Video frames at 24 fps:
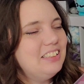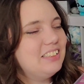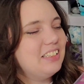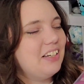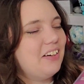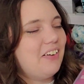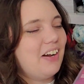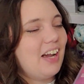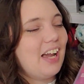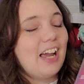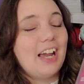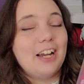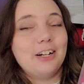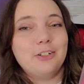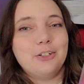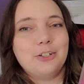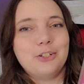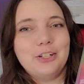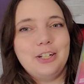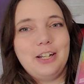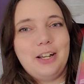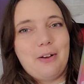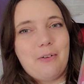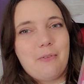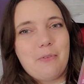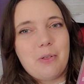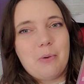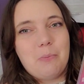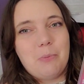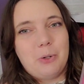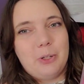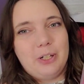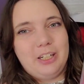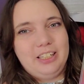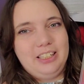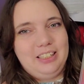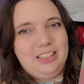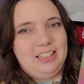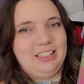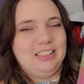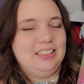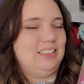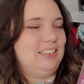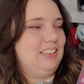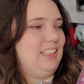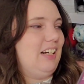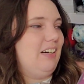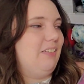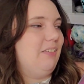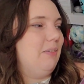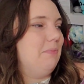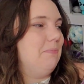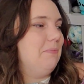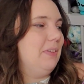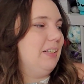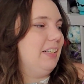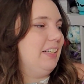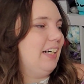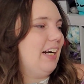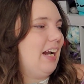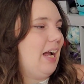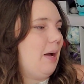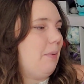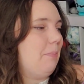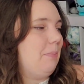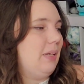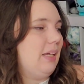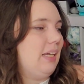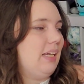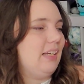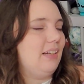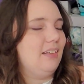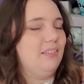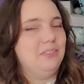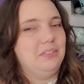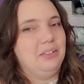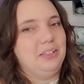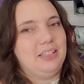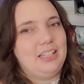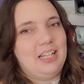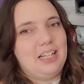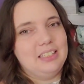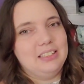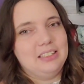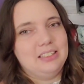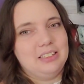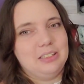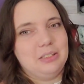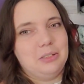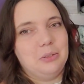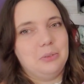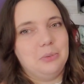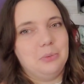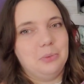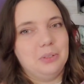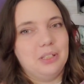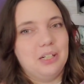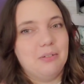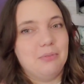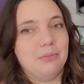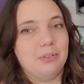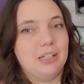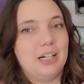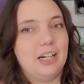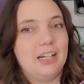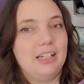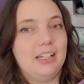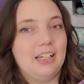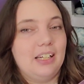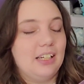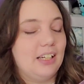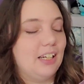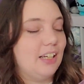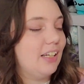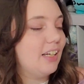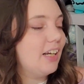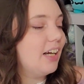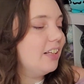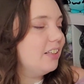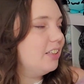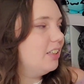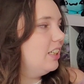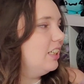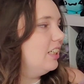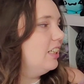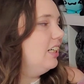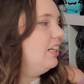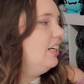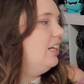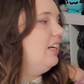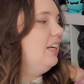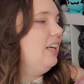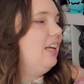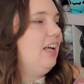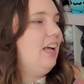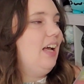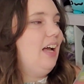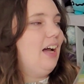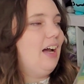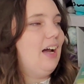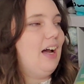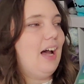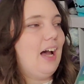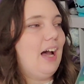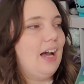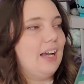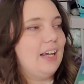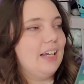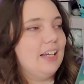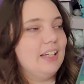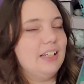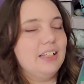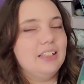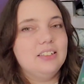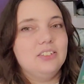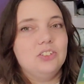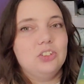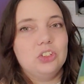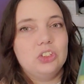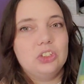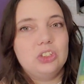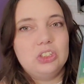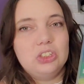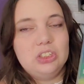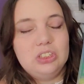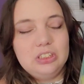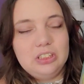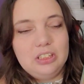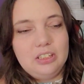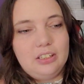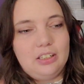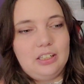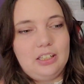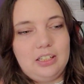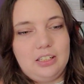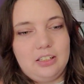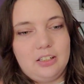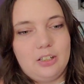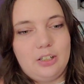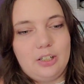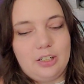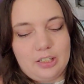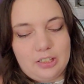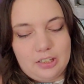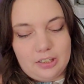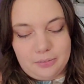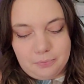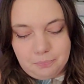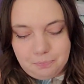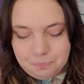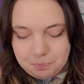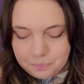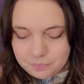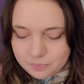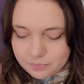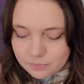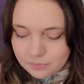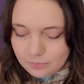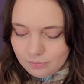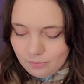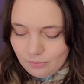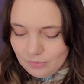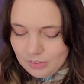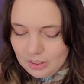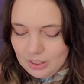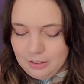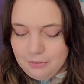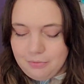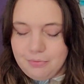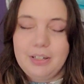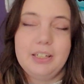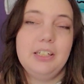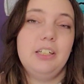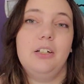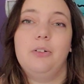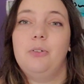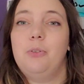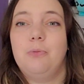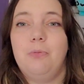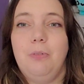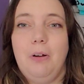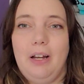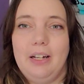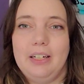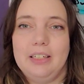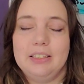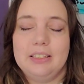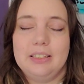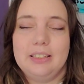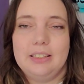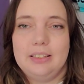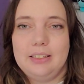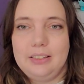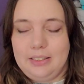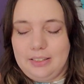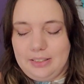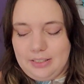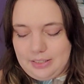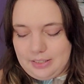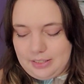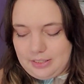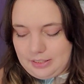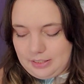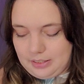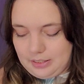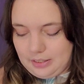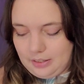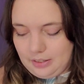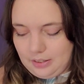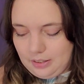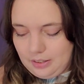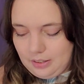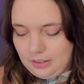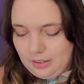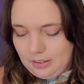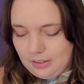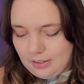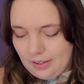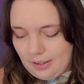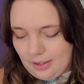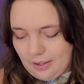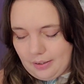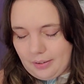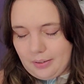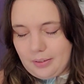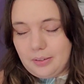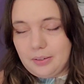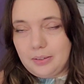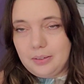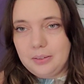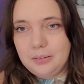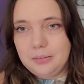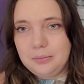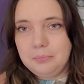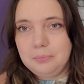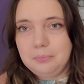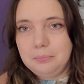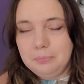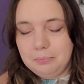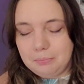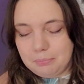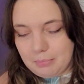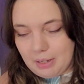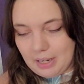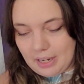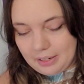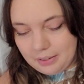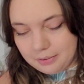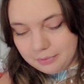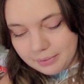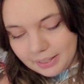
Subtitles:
So I actually have them organized now. I'm very happy with that. So whenever I need a color, I just either, if I don't find it in my